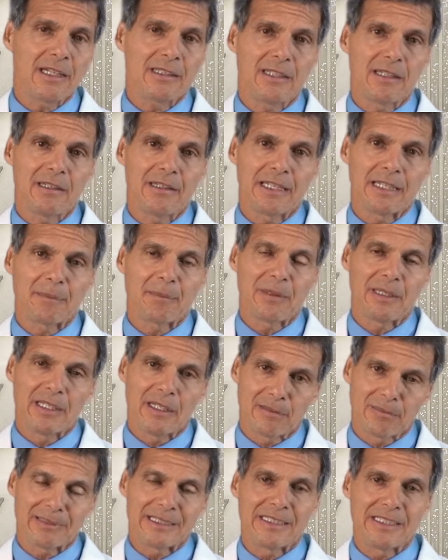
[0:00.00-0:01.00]
on the link
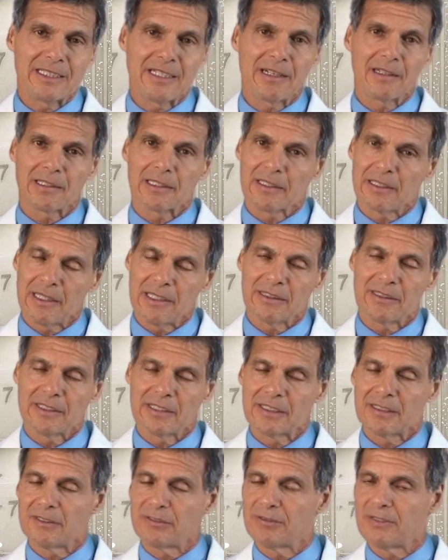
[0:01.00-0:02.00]
below, read the article, I
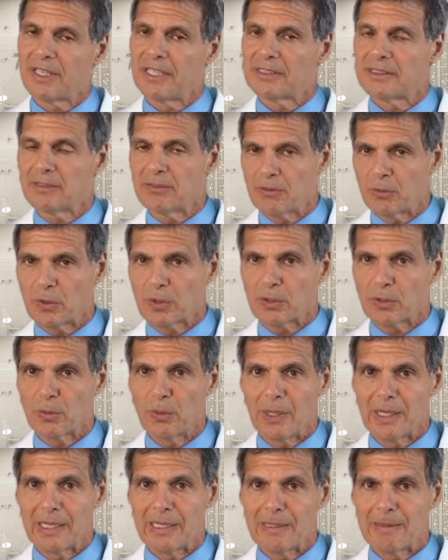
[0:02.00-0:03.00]
think you'll find it
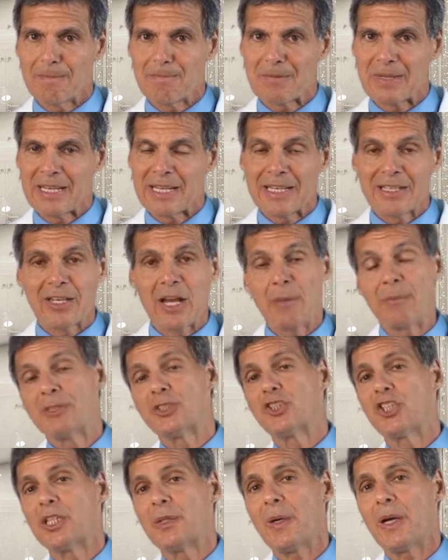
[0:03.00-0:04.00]
worthwhile. Now,
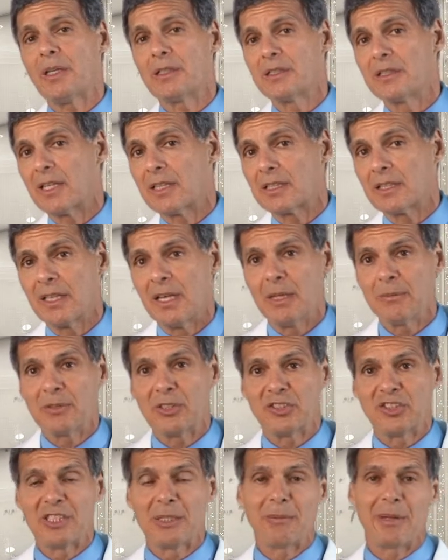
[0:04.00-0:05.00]
meschinohealth.com,
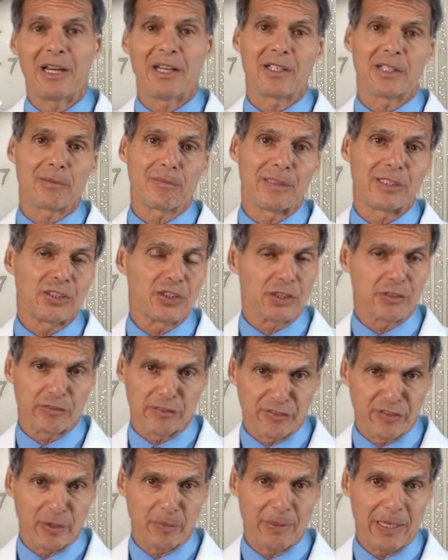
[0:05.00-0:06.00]
you'll see my other research
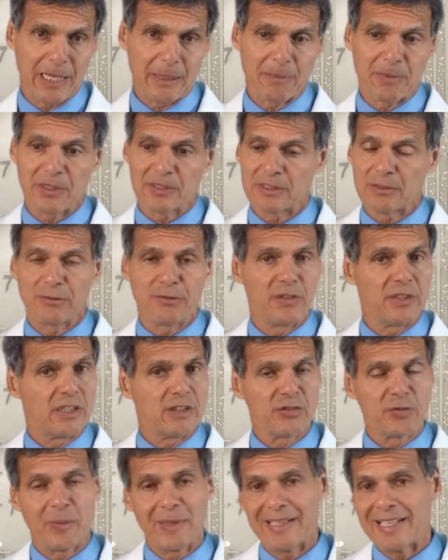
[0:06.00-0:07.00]
review papers and
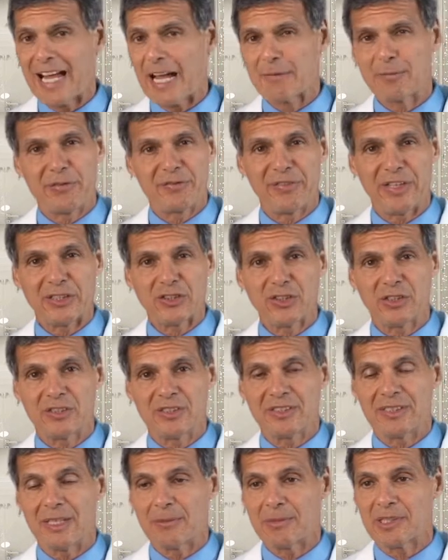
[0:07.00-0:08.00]
footage from my live professional
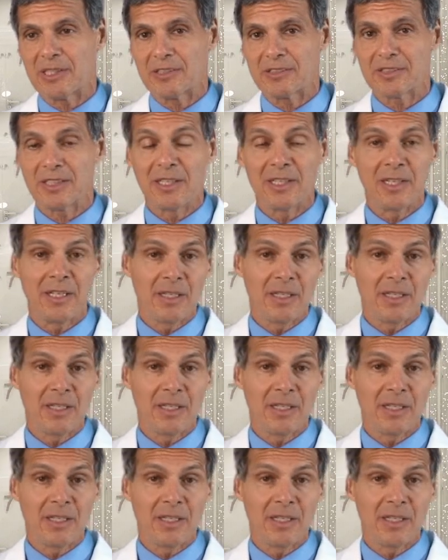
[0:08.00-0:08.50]
seminars,